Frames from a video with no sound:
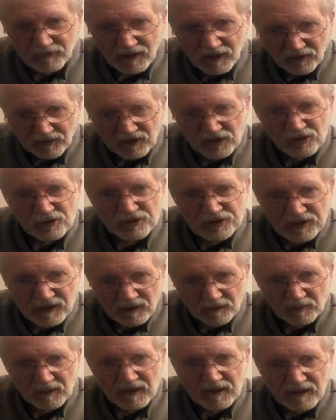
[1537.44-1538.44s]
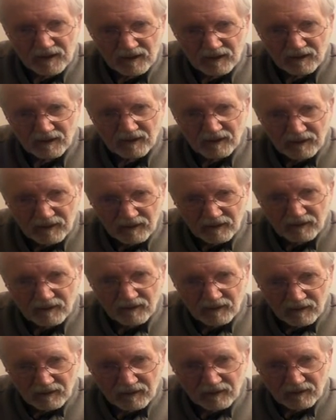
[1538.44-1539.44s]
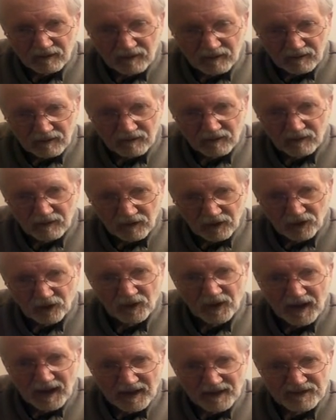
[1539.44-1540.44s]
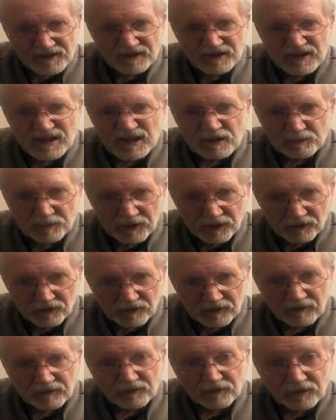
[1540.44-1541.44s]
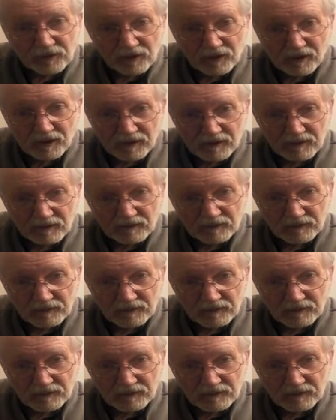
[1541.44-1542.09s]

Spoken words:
And then you tell me who has the Spirit of God.